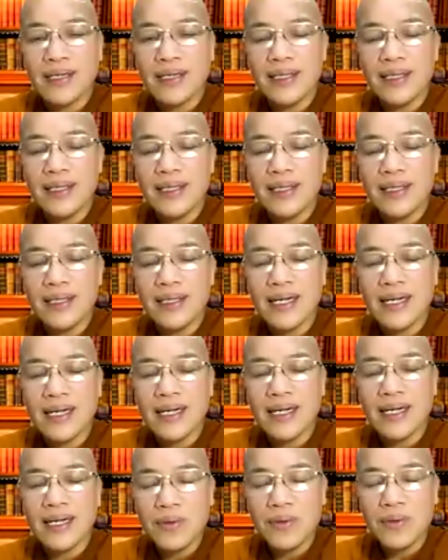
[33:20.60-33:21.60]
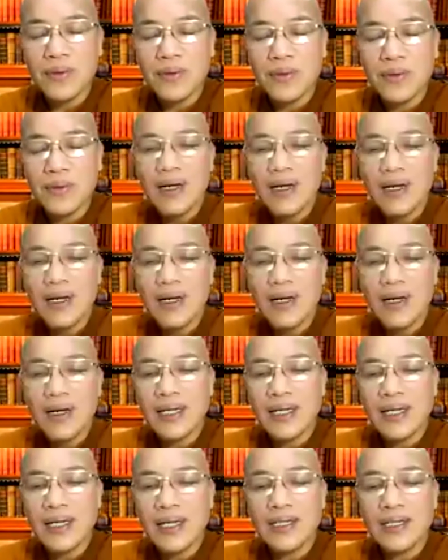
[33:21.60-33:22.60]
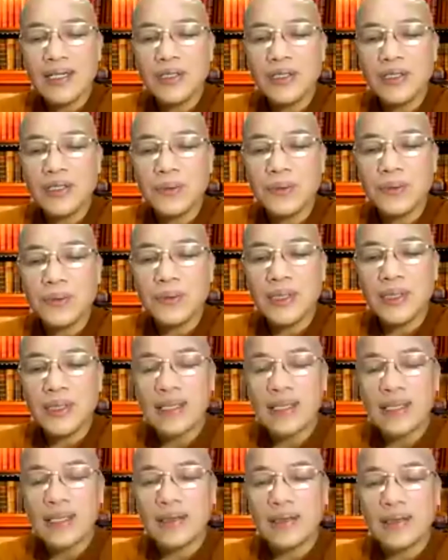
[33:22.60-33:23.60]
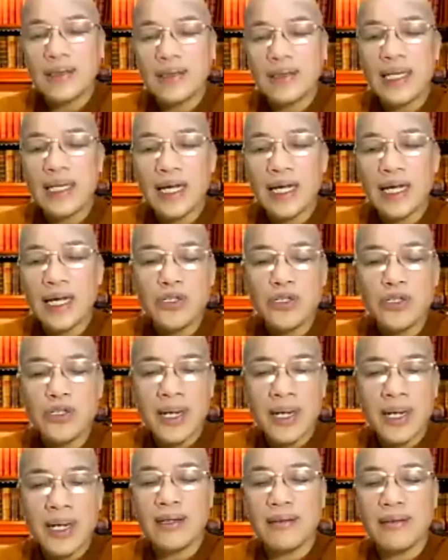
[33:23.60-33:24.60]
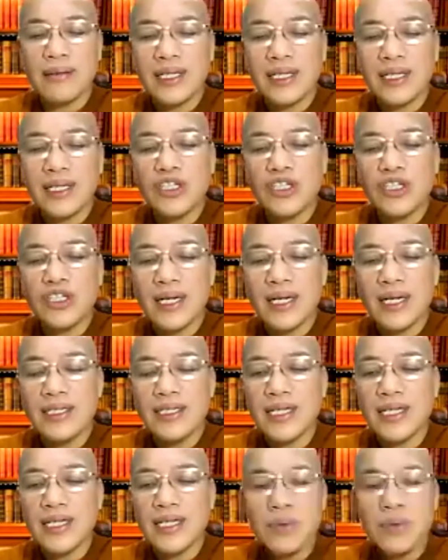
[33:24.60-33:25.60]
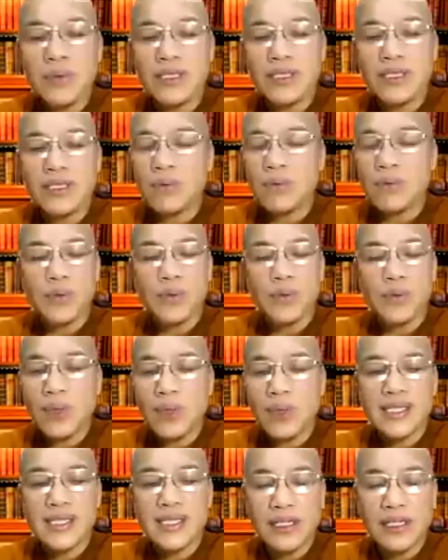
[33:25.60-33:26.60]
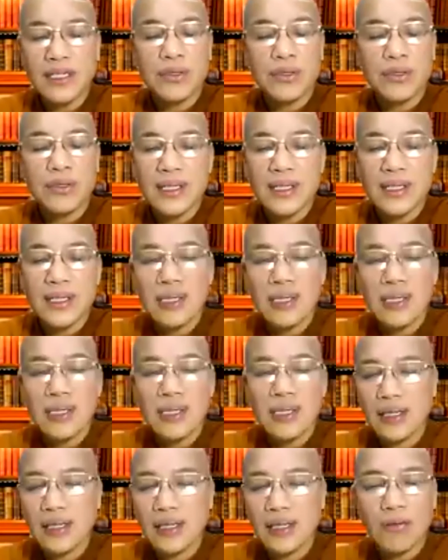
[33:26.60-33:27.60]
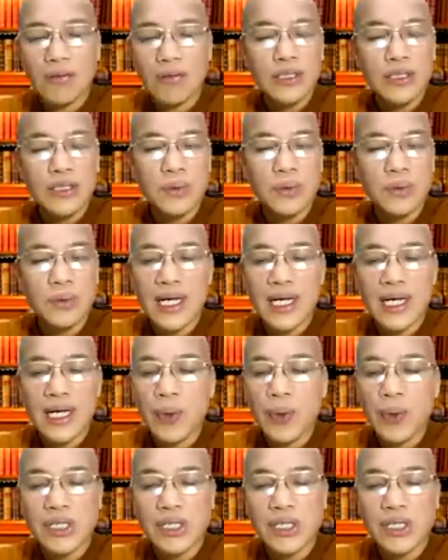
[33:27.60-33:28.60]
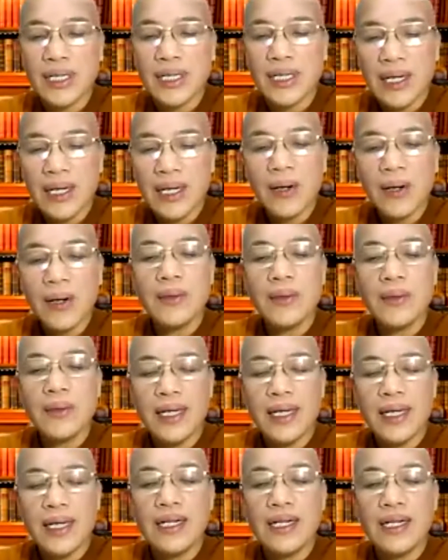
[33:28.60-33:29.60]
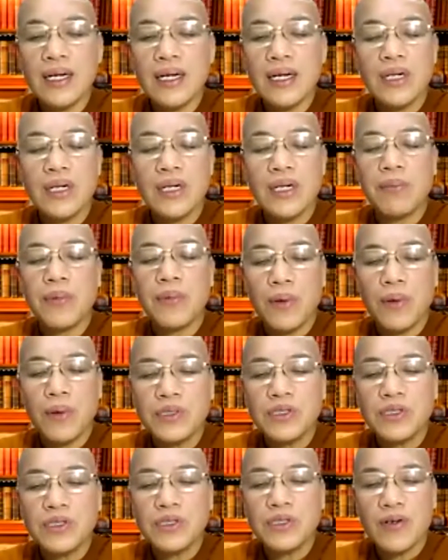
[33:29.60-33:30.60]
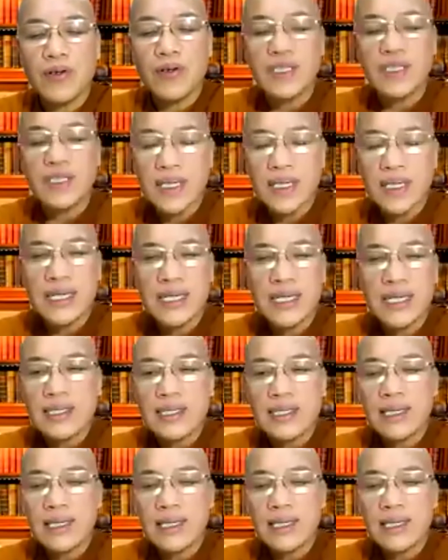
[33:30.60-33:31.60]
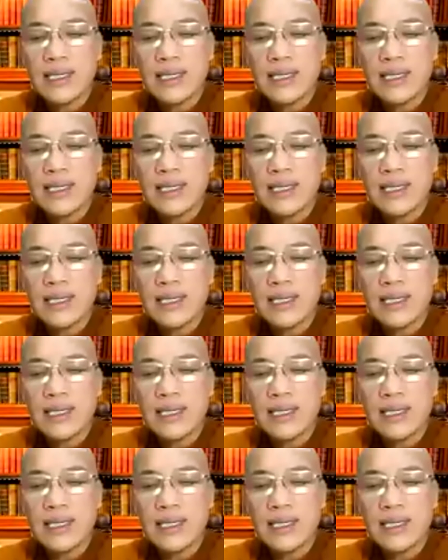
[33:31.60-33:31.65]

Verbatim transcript: in their temple or they can do the they can join the charity work social work etc uh, according to their wish or they can go abroad for studies